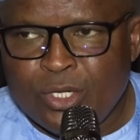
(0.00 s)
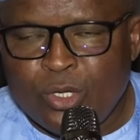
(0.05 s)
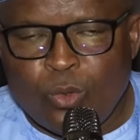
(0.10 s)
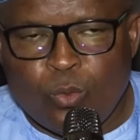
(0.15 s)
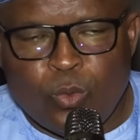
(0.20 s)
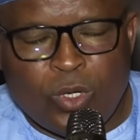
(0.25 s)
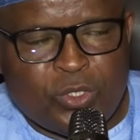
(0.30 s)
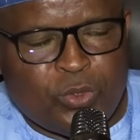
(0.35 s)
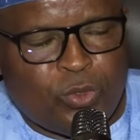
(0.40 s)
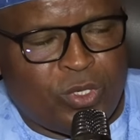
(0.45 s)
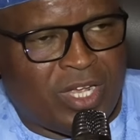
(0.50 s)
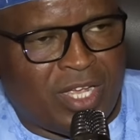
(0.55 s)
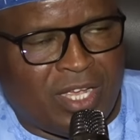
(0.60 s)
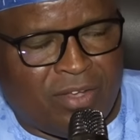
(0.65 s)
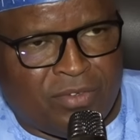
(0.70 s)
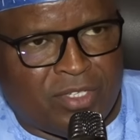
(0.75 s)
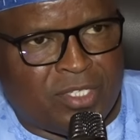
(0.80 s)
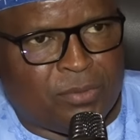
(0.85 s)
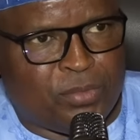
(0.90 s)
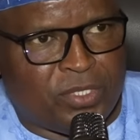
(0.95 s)
What we
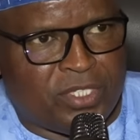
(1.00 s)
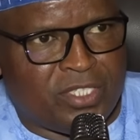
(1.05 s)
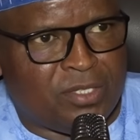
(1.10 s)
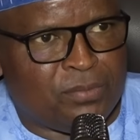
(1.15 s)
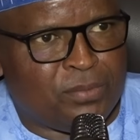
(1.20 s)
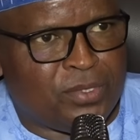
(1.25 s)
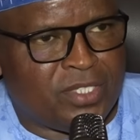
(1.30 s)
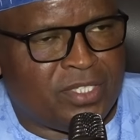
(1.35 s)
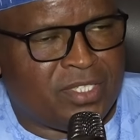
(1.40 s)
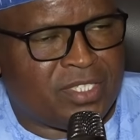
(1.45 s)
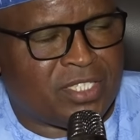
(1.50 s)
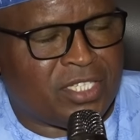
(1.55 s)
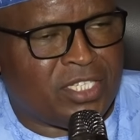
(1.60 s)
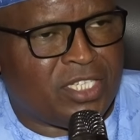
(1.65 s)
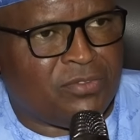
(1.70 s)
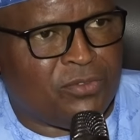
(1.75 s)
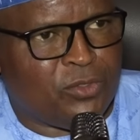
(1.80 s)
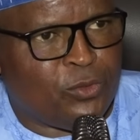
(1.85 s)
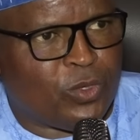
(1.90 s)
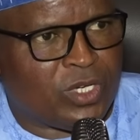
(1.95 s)
have in PDP is
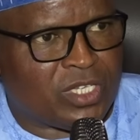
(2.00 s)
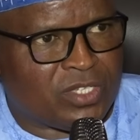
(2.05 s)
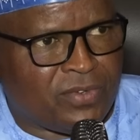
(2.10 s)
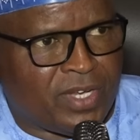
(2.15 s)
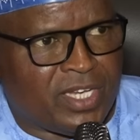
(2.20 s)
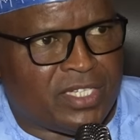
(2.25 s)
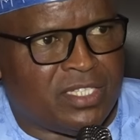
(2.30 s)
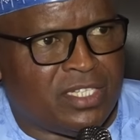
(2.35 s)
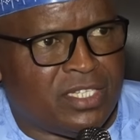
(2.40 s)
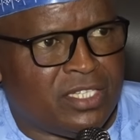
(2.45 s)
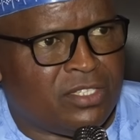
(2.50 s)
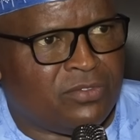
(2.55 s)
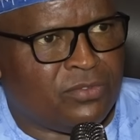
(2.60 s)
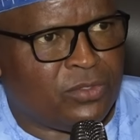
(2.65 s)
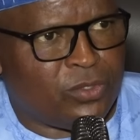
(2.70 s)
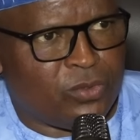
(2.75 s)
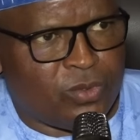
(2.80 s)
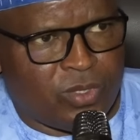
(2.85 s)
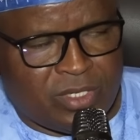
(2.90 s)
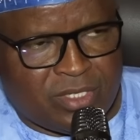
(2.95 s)
individuals fighting
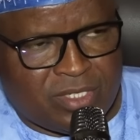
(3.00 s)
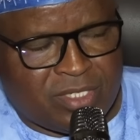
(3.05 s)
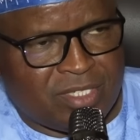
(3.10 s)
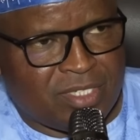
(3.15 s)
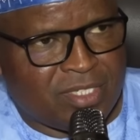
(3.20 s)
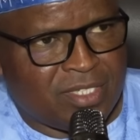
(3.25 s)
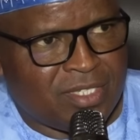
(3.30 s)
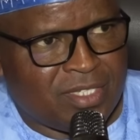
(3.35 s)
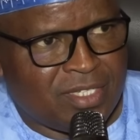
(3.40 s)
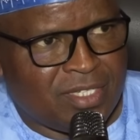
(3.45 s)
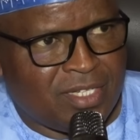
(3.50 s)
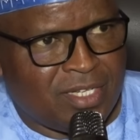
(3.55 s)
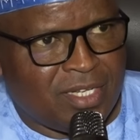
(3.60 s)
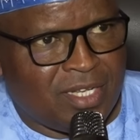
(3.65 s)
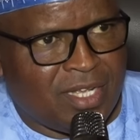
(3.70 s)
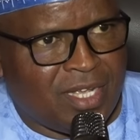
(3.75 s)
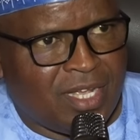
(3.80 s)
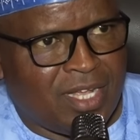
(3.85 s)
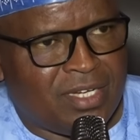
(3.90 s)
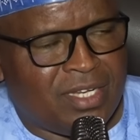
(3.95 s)
individuals.
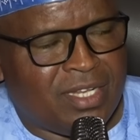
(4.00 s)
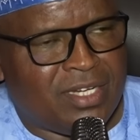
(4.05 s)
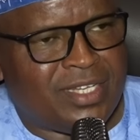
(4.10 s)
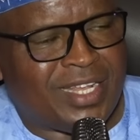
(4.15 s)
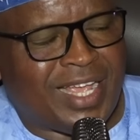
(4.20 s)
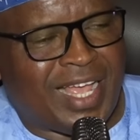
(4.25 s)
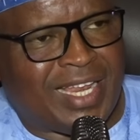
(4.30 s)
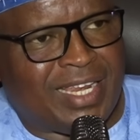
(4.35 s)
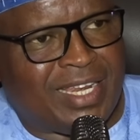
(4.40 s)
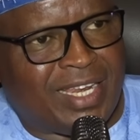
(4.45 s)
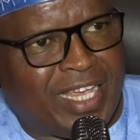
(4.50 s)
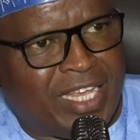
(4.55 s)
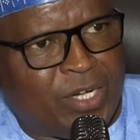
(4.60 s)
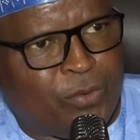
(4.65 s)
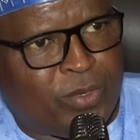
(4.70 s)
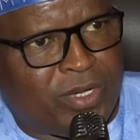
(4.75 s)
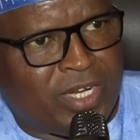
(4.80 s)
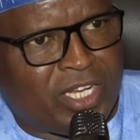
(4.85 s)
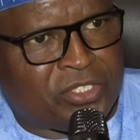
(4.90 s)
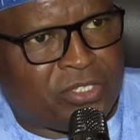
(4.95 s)
And then they align
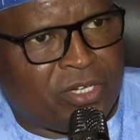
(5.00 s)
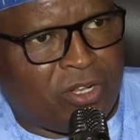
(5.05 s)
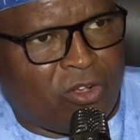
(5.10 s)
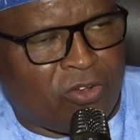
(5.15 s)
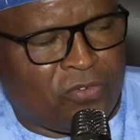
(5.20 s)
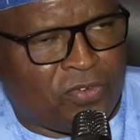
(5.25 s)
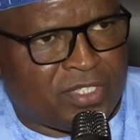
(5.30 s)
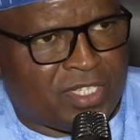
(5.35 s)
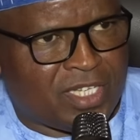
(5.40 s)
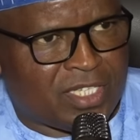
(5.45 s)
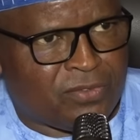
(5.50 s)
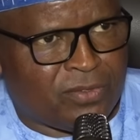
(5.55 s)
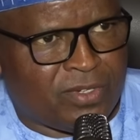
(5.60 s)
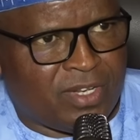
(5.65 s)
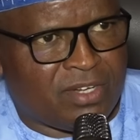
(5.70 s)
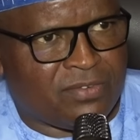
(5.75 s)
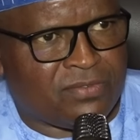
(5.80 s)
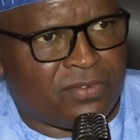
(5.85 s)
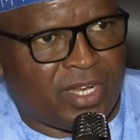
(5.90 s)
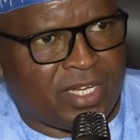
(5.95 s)
with national officers for
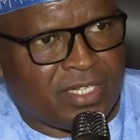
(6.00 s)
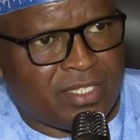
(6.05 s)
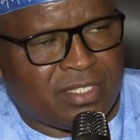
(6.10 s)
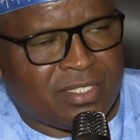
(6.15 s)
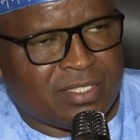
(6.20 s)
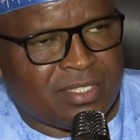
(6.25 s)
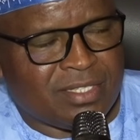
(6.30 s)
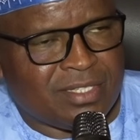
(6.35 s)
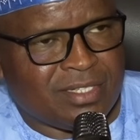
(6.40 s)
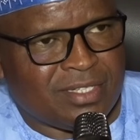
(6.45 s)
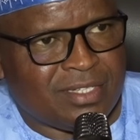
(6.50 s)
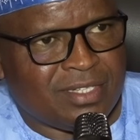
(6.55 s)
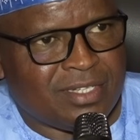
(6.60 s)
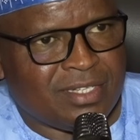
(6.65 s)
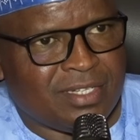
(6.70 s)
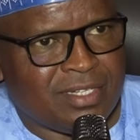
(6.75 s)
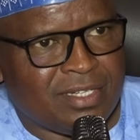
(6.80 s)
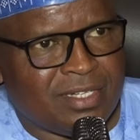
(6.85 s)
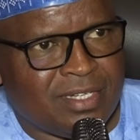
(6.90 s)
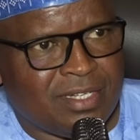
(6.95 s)
that fight.
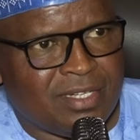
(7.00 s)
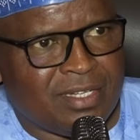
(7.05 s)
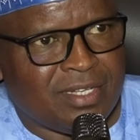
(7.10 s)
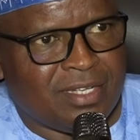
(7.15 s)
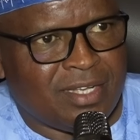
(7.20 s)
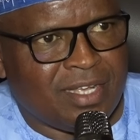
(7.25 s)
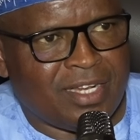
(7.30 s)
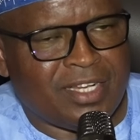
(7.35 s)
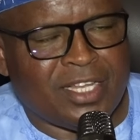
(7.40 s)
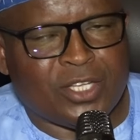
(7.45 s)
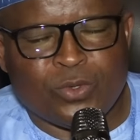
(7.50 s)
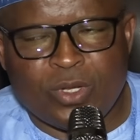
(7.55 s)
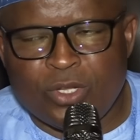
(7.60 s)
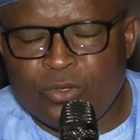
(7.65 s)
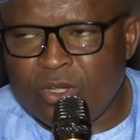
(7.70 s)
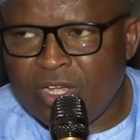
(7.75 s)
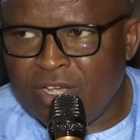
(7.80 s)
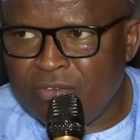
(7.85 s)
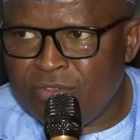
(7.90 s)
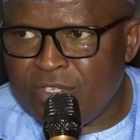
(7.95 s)
And that's why
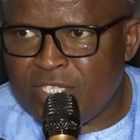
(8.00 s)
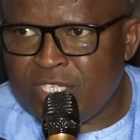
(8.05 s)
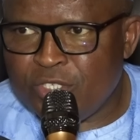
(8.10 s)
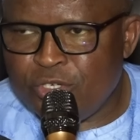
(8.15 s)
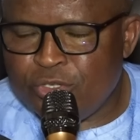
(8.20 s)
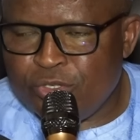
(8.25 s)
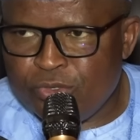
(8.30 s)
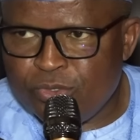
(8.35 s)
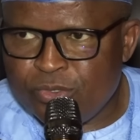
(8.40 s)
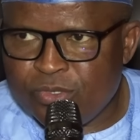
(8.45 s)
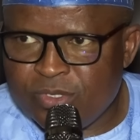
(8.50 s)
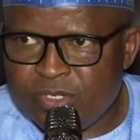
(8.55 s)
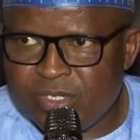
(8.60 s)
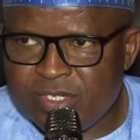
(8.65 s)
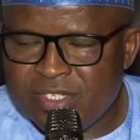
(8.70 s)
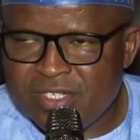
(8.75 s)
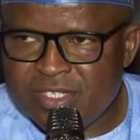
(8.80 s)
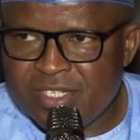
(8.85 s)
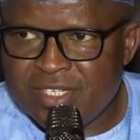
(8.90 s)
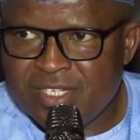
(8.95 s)
you have these issues.
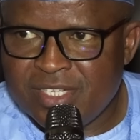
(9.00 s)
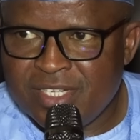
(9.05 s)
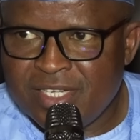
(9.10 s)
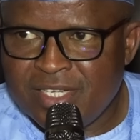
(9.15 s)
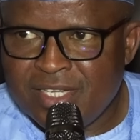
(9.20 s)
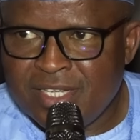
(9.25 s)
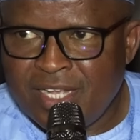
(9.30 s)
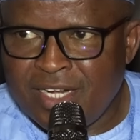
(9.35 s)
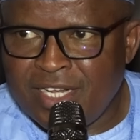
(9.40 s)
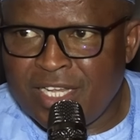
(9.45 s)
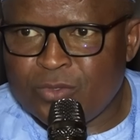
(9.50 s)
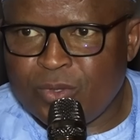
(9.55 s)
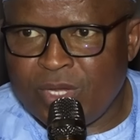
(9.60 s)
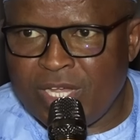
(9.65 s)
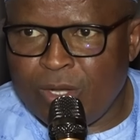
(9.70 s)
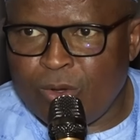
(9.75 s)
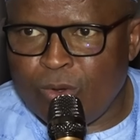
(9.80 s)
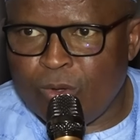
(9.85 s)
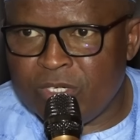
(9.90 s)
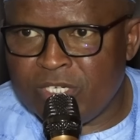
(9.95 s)
And that's why
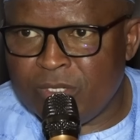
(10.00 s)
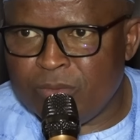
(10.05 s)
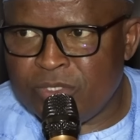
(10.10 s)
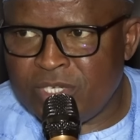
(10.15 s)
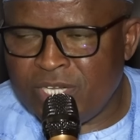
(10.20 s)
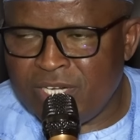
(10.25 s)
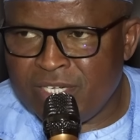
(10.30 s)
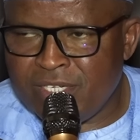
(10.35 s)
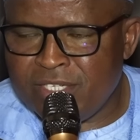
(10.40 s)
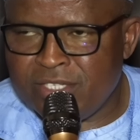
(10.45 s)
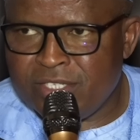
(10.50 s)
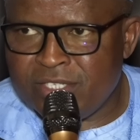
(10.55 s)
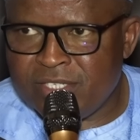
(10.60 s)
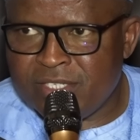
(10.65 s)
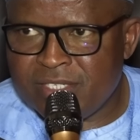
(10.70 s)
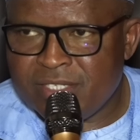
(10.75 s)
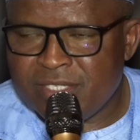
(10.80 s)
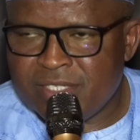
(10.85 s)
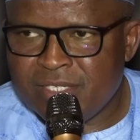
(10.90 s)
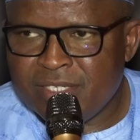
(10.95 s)
I call them
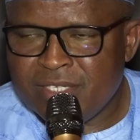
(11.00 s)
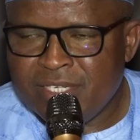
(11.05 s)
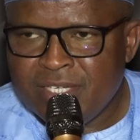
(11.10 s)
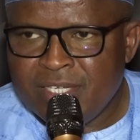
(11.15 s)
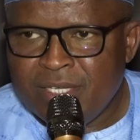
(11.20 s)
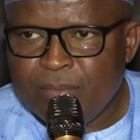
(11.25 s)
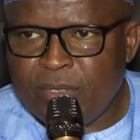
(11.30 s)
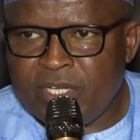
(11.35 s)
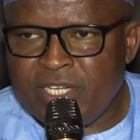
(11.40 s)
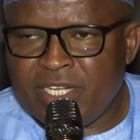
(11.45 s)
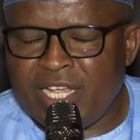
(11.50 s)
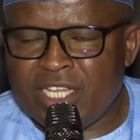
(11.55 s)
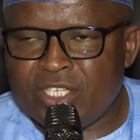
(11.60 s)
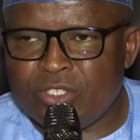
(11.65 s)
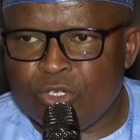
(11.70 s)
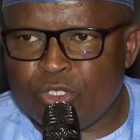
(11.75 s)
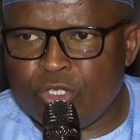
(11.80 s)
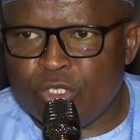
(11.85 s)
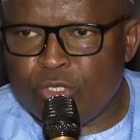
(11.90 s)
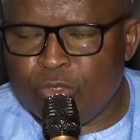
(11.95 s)
challenges. But it has
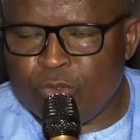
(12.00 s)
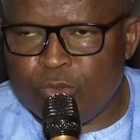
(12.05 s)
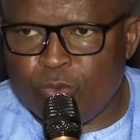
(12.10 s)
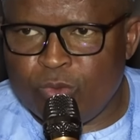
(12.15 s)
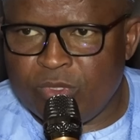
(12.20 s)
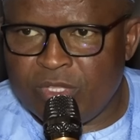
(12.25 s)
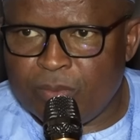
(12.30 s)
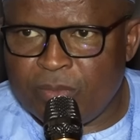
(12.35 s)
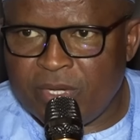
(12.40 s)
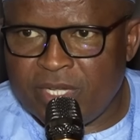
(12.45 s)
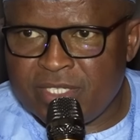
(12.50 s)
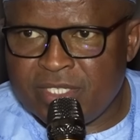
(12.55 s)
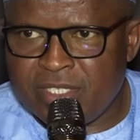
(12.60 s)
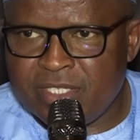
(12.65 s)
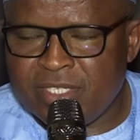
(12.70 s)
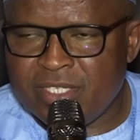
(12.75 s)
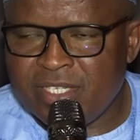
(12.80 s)
nothing to do with the party.